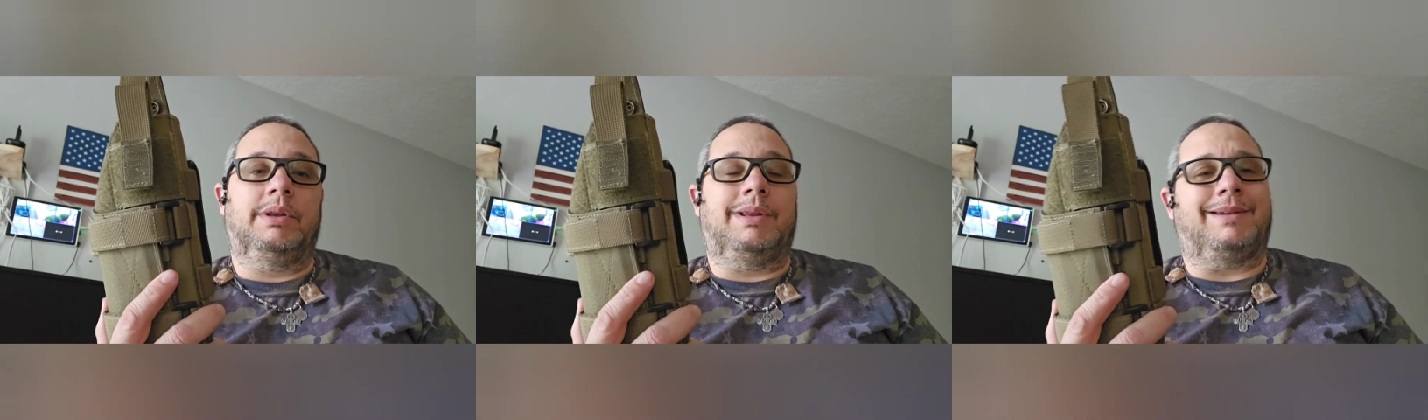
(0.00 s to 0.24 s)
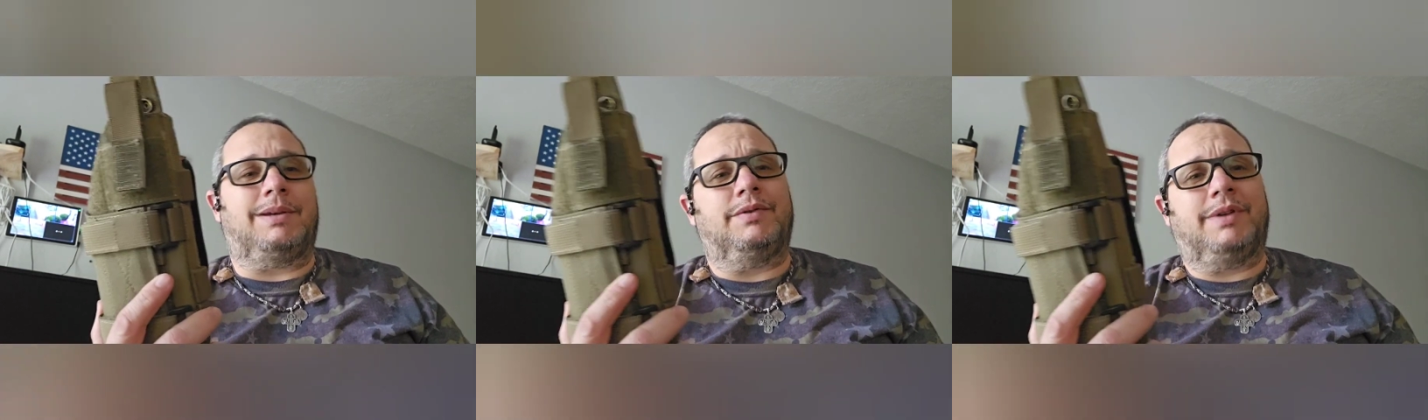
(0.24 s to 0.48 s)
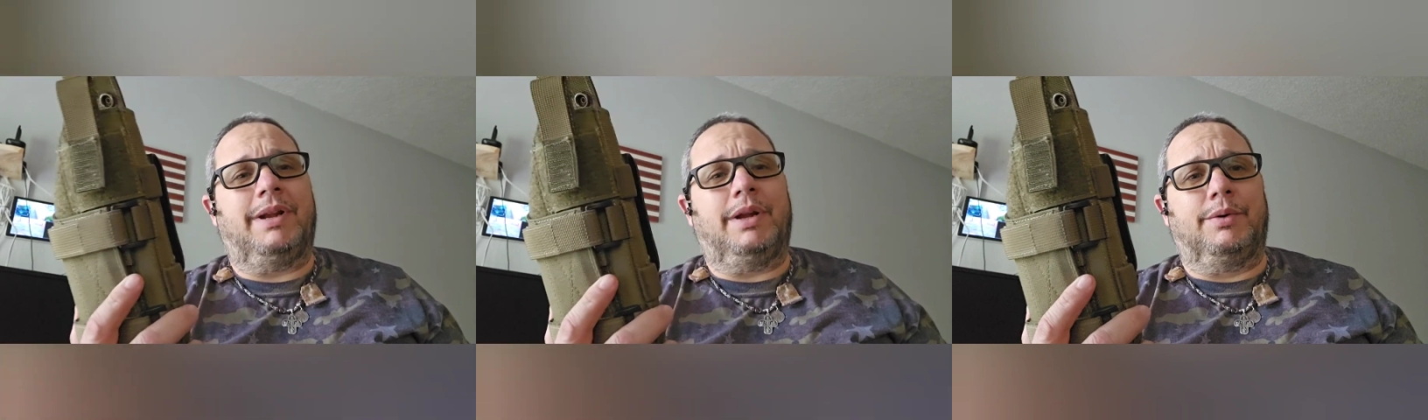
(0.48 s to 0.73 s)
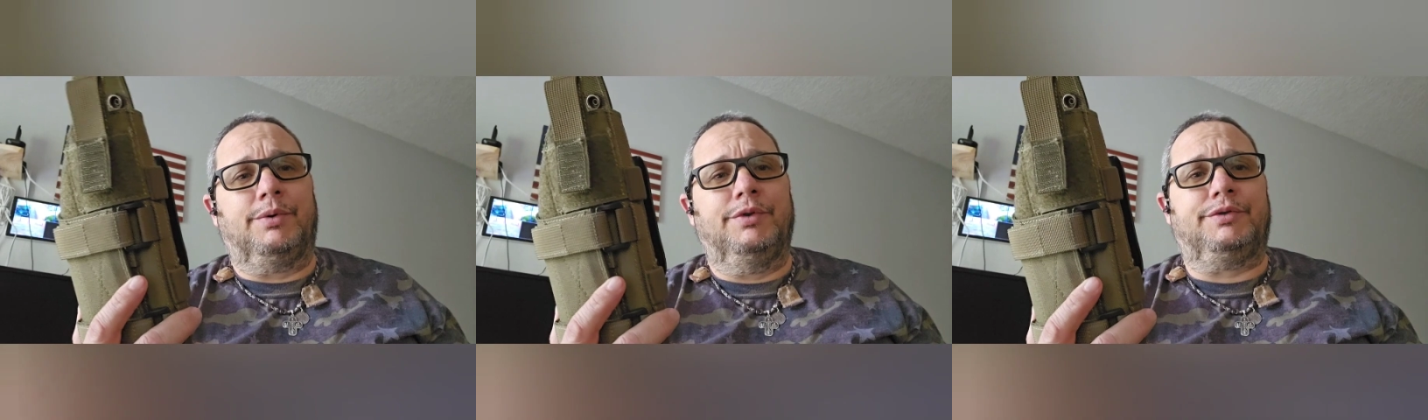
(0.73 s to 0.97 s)
That sounds kind
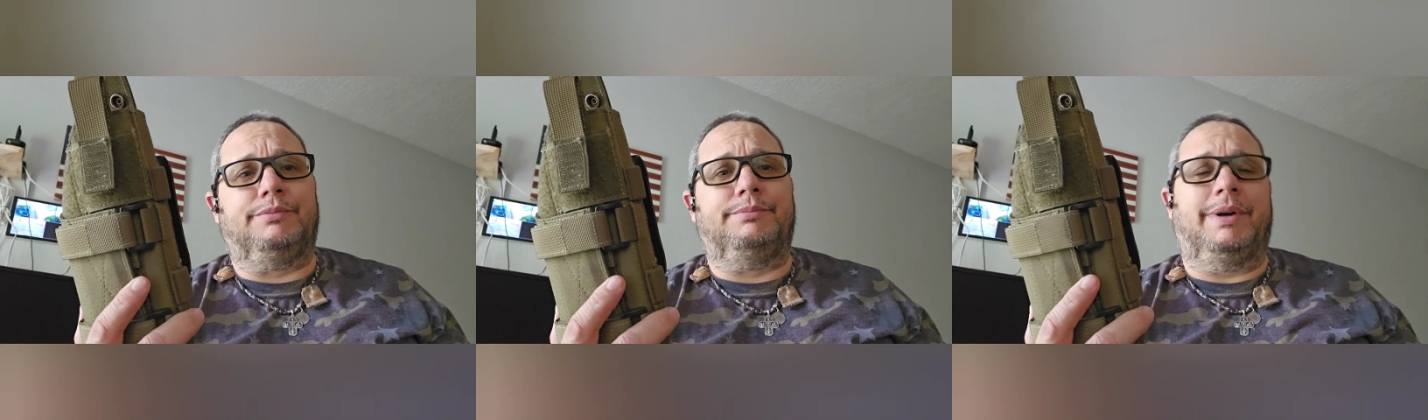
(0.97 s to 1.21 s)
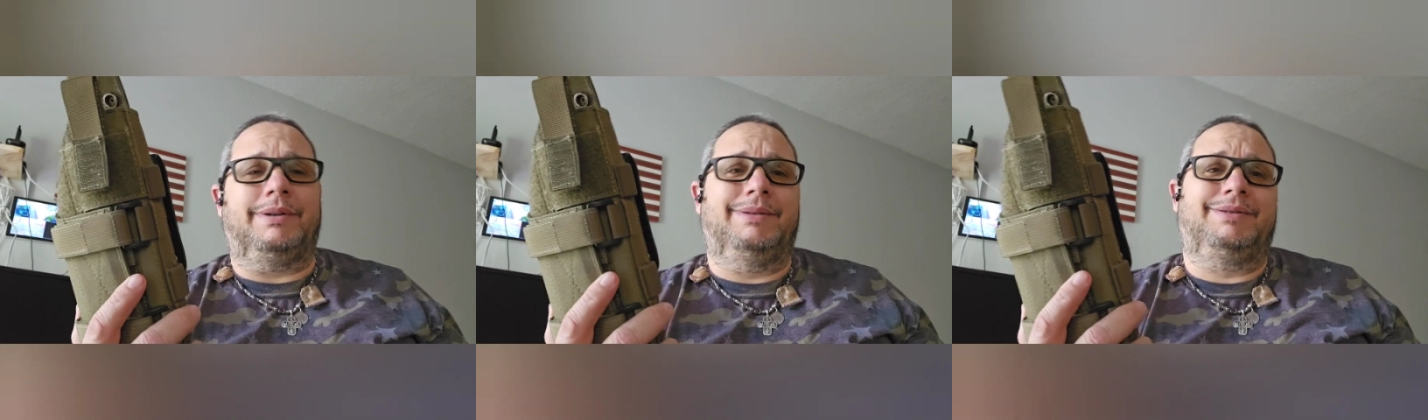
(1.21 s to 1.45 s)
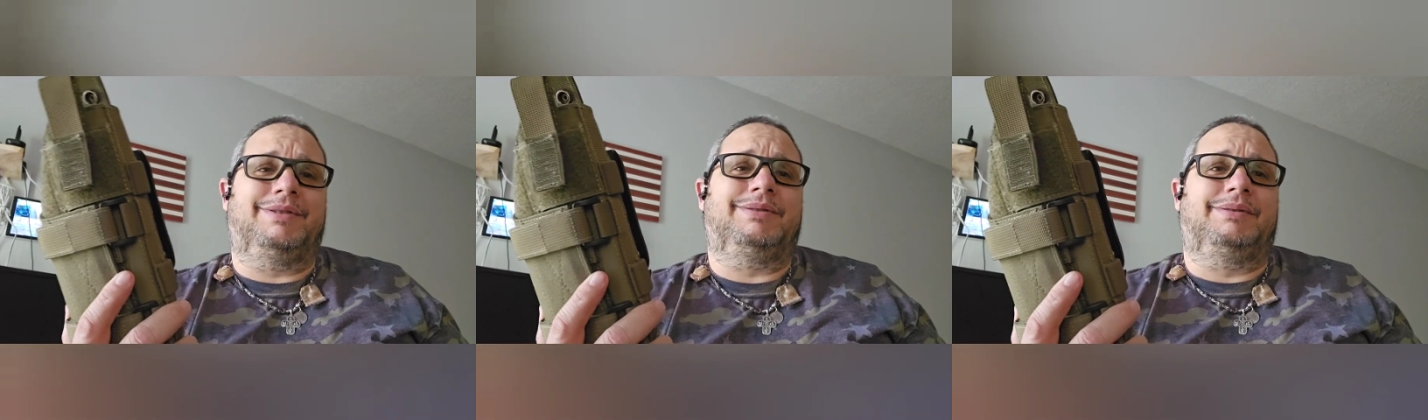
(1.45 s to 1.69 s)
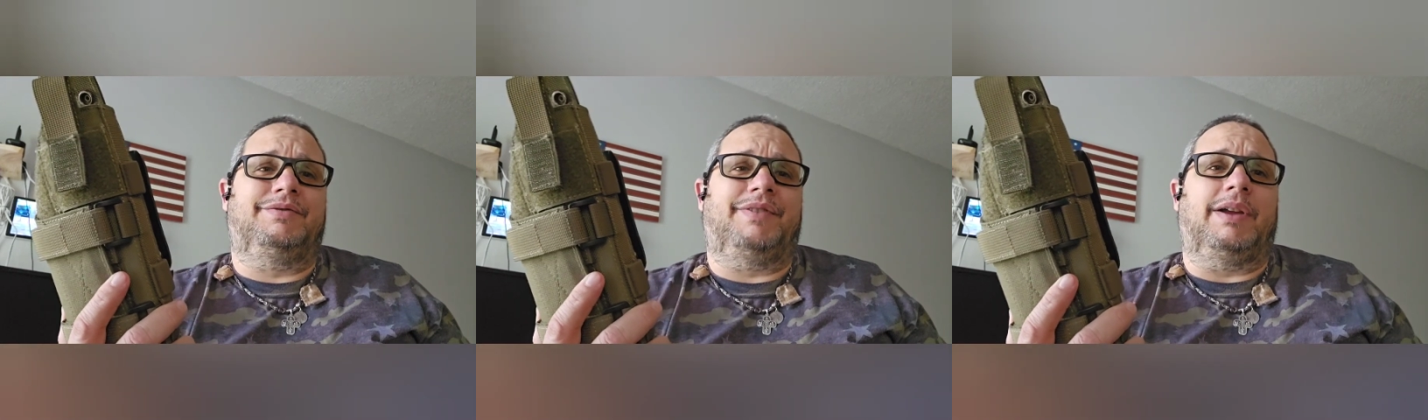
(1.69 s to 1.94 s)
of gruesome, but it's
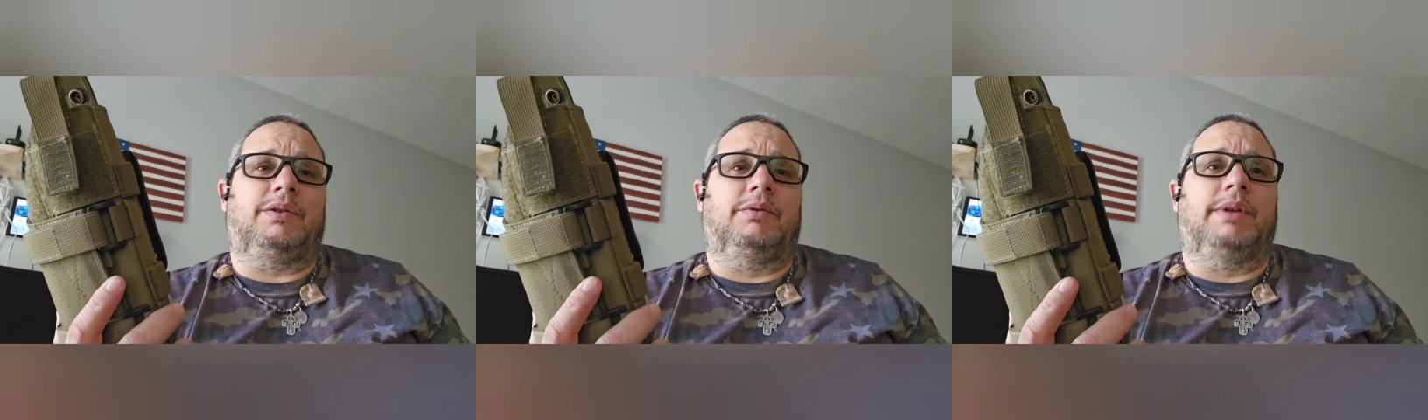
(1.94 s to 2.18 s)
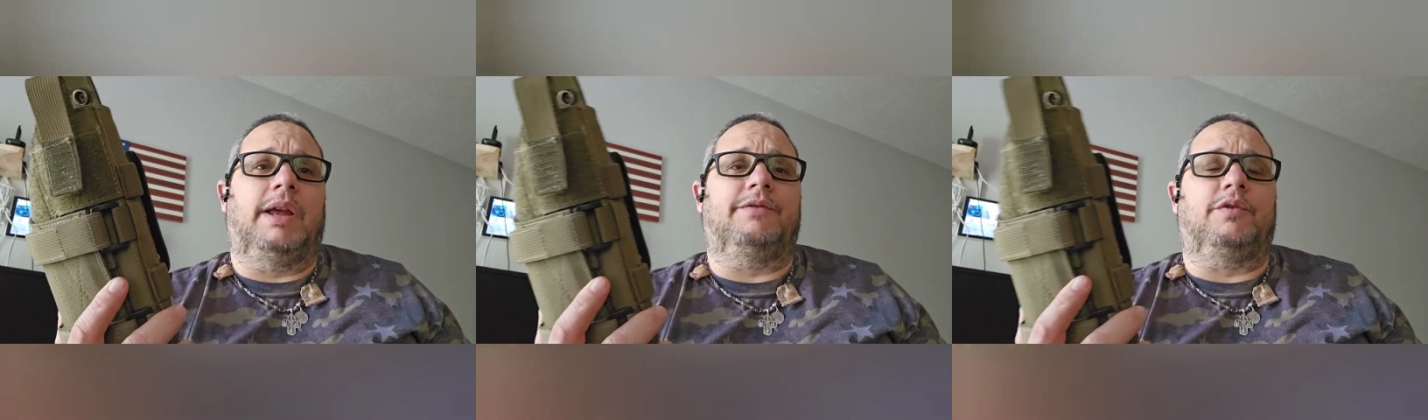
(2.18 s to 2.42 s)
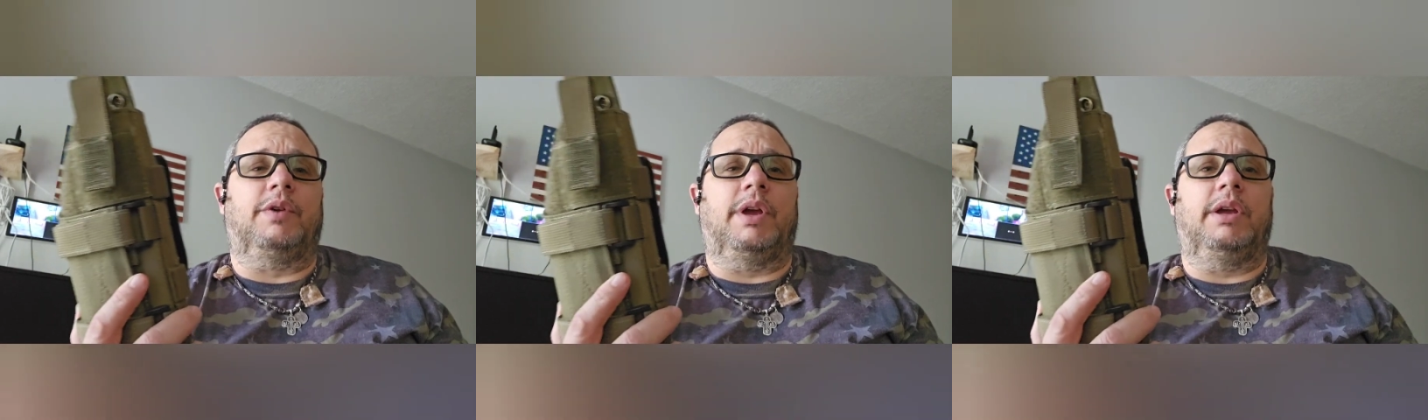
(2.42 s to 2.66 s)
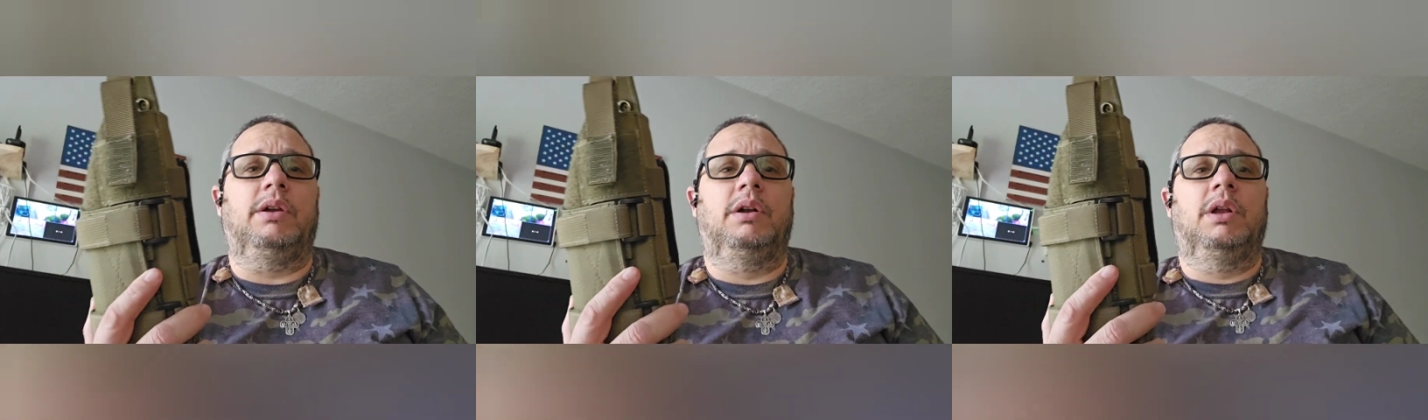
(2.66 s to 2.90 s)
just the fact of life,
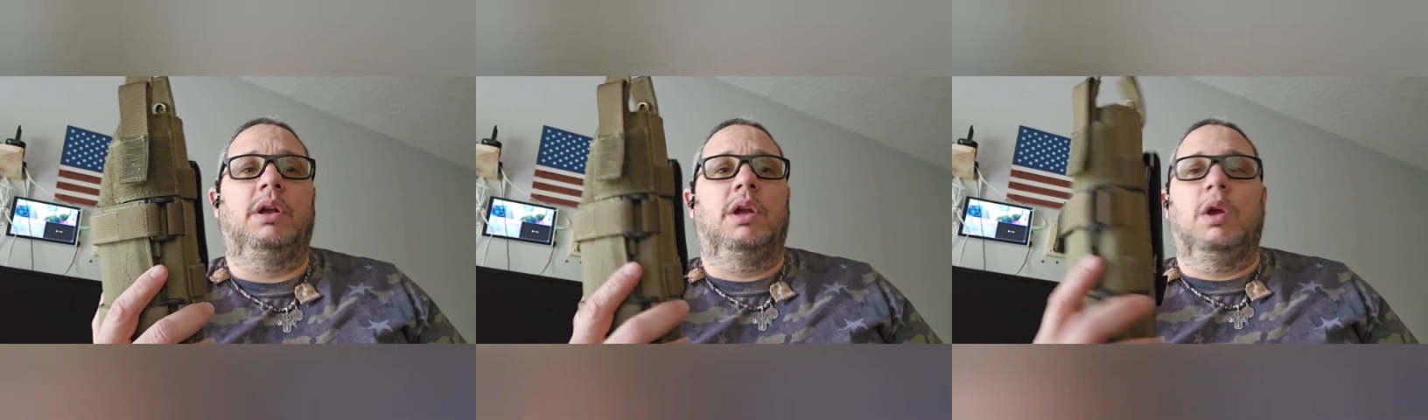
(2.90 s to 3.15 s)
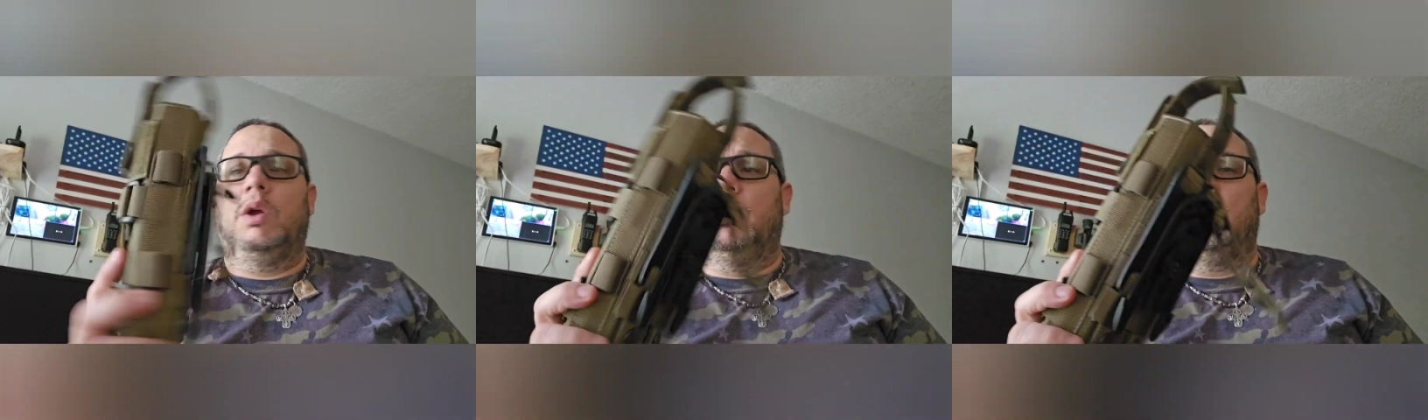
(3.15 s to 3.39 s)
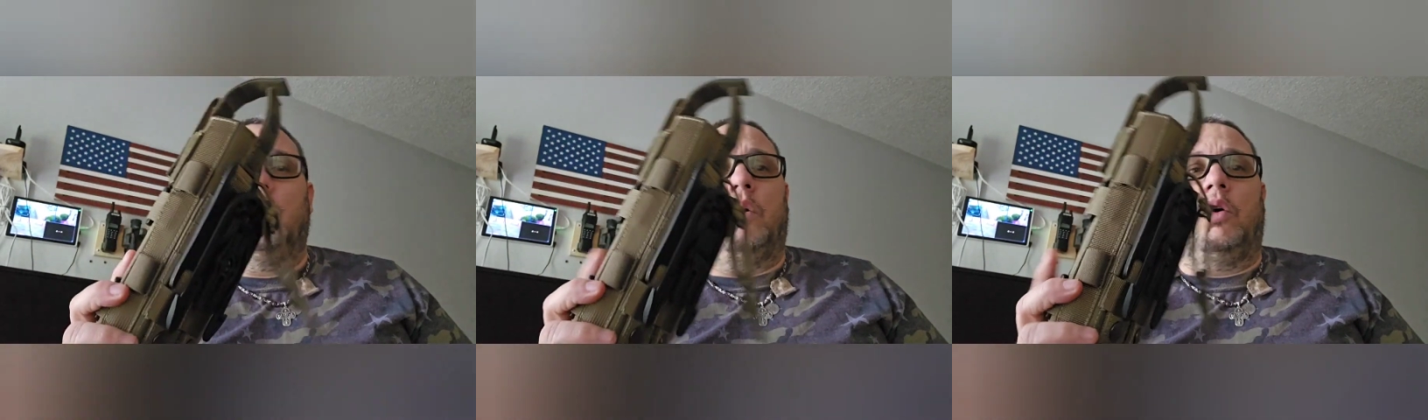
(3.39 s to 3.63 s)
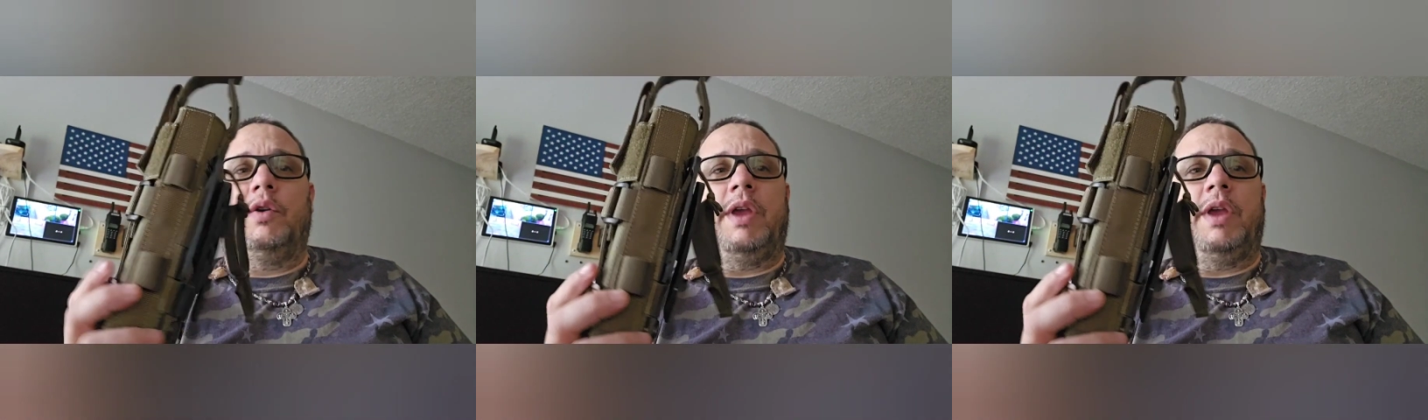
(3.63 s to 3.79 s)
okay? All you